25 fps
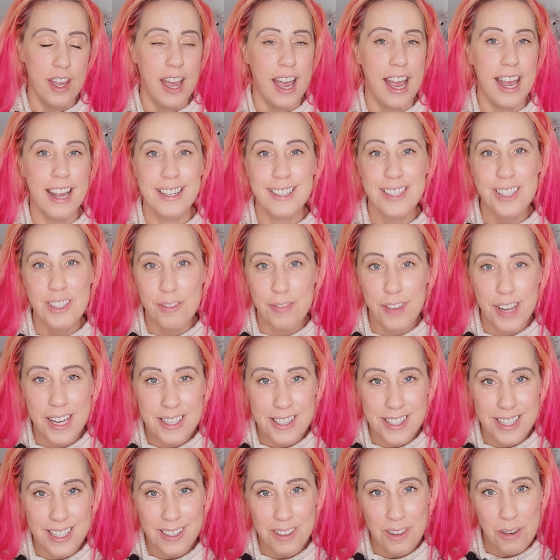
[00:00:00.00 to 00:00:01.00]

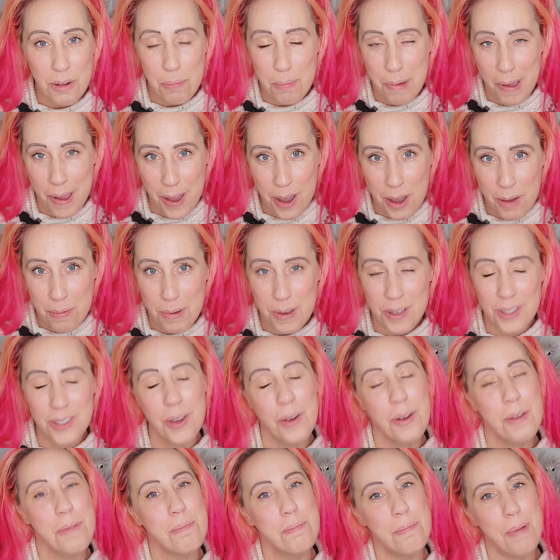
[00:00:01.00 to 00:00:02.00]
activating your purpose
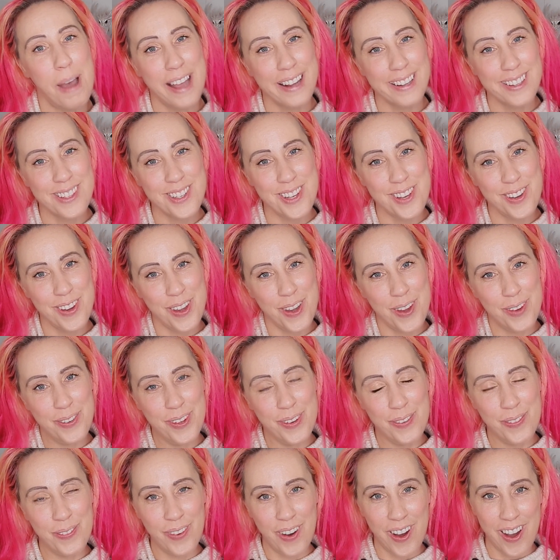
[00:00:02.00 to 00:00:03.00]
going back to who
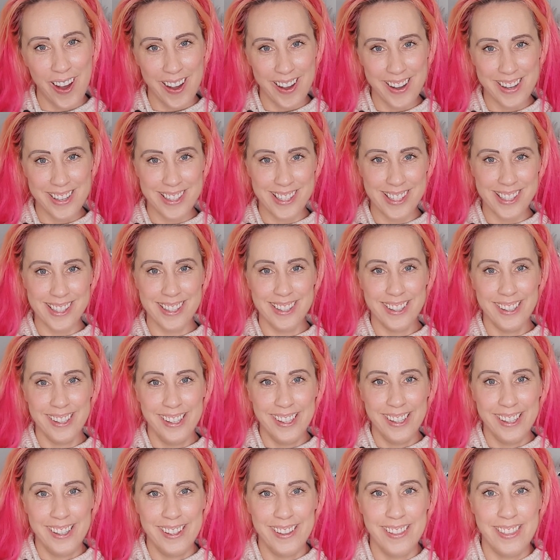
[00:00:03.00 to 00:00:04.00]
it was
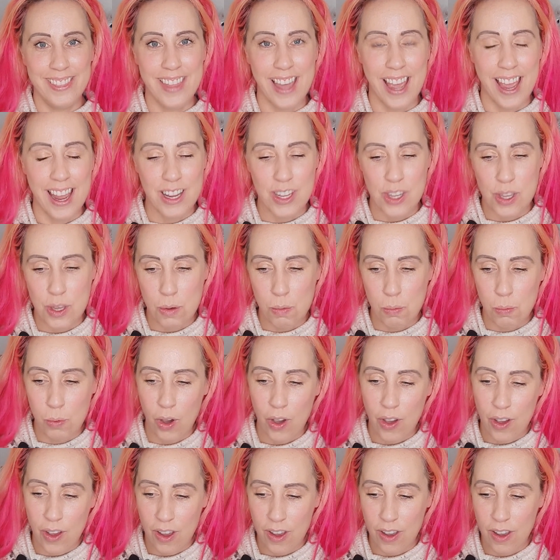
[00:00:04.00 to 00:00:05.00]
that you
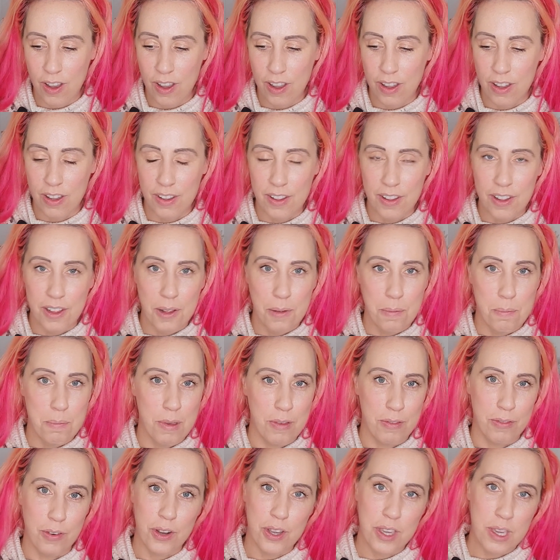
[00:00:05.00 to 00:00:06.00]
were
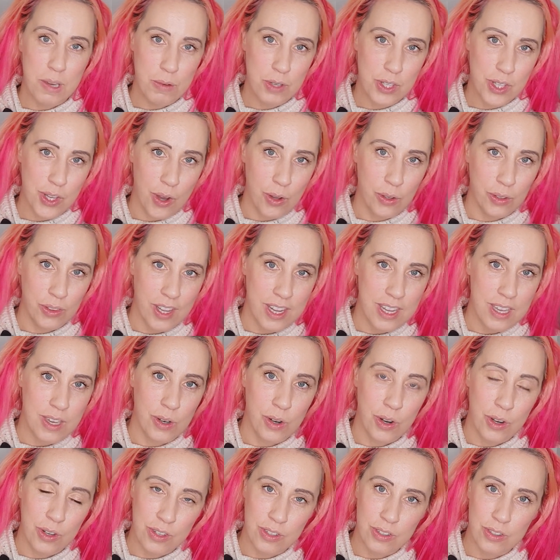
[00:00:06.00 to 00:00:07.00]
before you were told that you
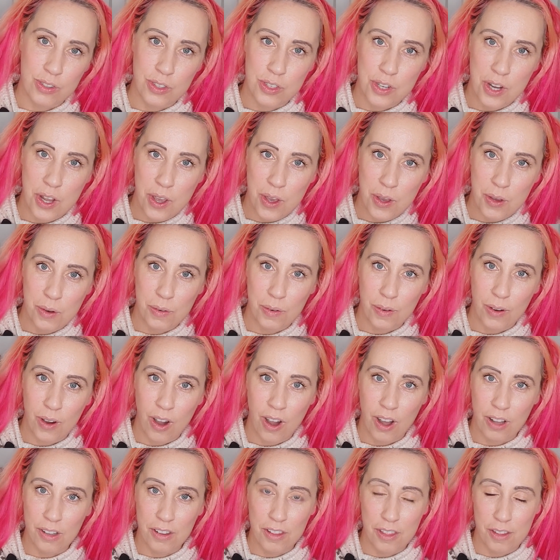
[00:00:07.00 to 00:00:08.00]
couldn't do
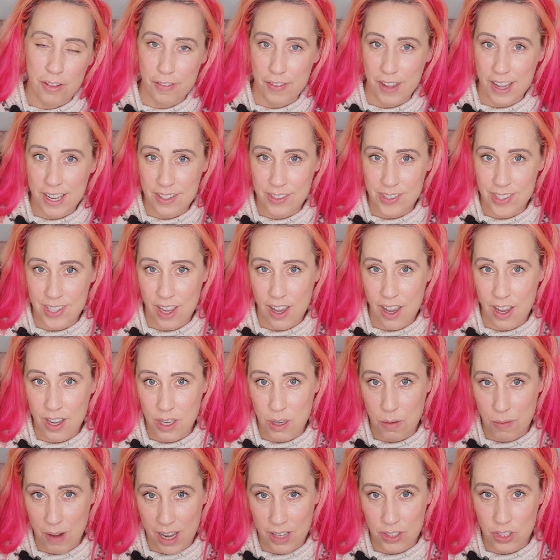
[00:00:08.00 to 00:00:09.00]
all of the things that
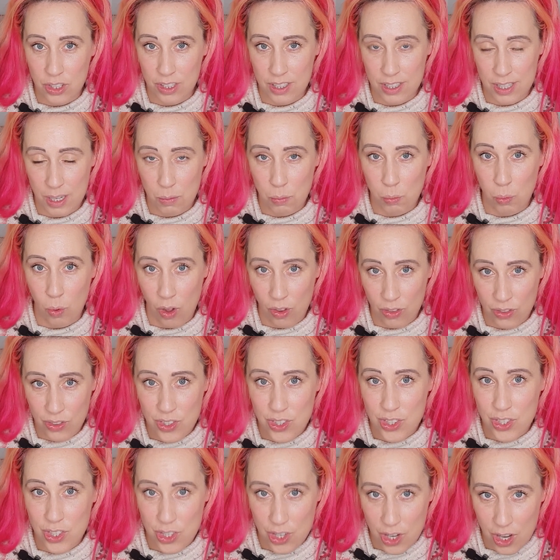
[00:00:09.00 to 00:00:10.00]
you actually did
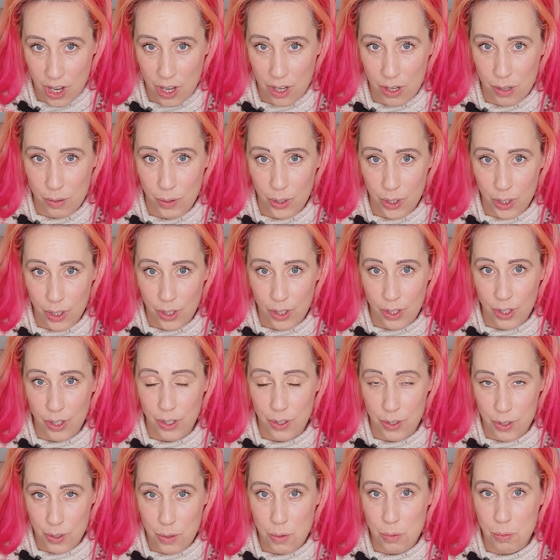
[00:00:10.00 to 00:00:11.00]
want to do
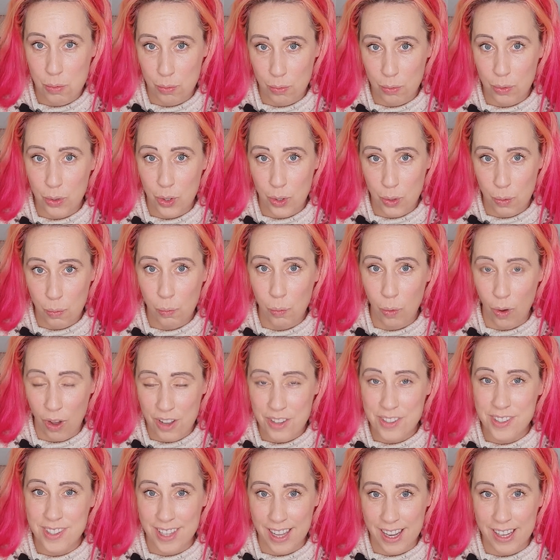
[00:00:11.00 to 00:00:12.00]
who who
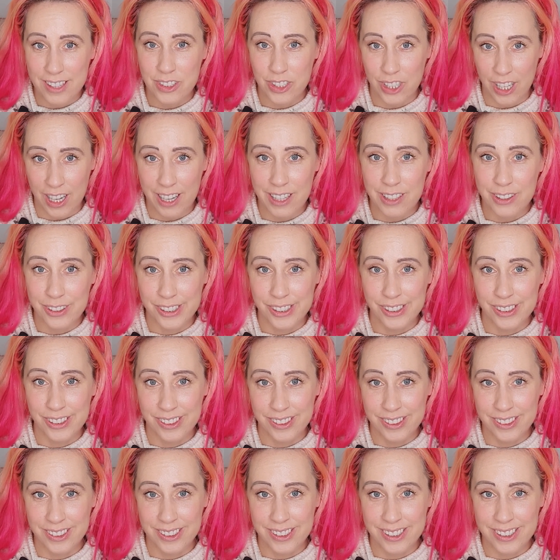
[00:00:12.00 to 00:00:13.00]
was that
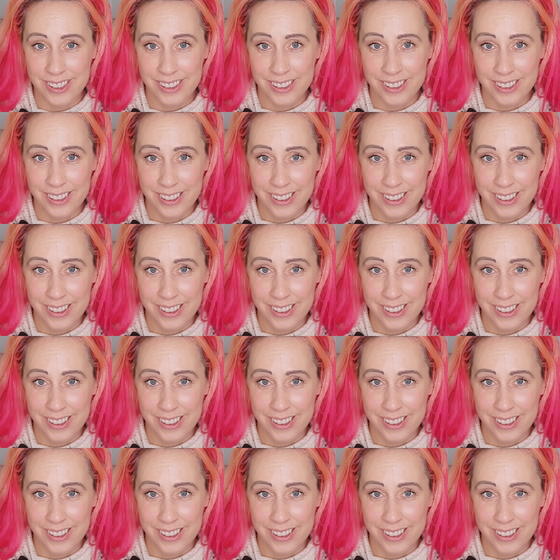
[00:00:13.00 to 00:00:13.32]
child